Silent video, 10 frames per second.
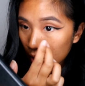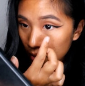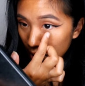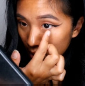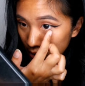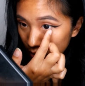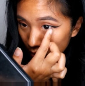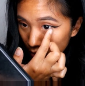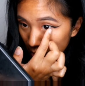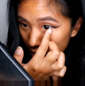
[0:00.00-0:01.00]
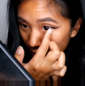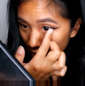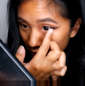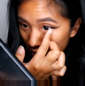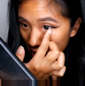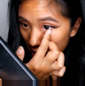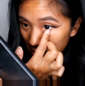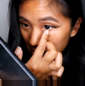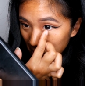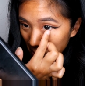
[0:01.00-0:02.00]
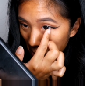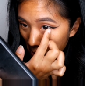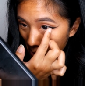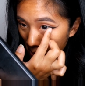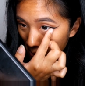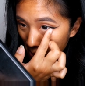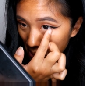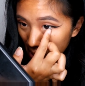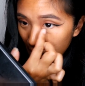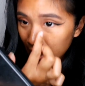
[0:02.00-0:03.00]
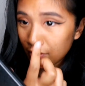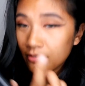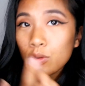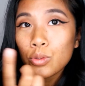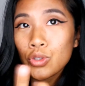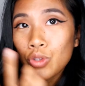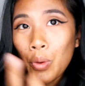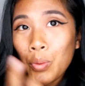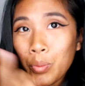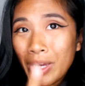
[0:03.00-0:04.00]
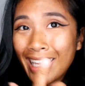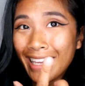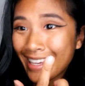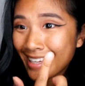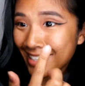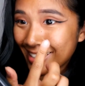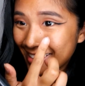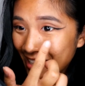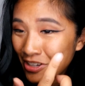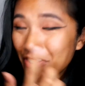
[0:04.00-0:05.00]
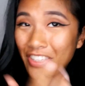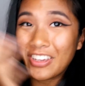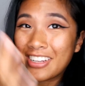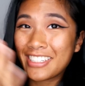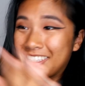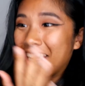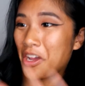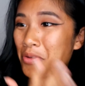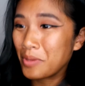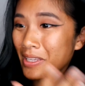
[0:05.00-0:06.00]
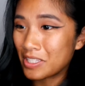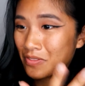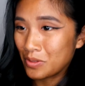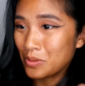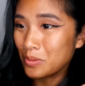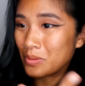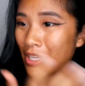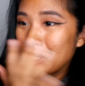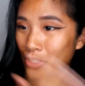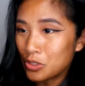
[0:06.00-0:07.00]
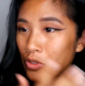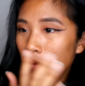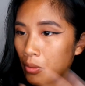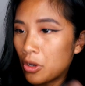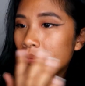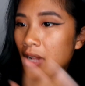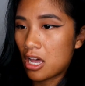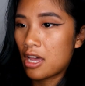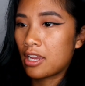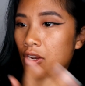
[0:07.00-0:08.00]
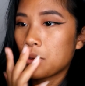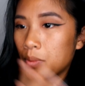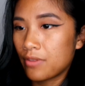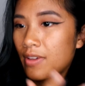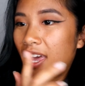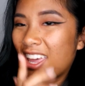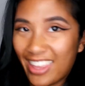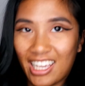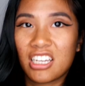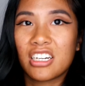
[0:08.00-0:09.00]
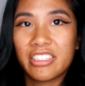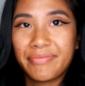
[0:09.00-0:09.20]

Okay, that's going on perfectly fine. And it feels so weird. I don't think you understand how weird this feels to do bottom line with a finger.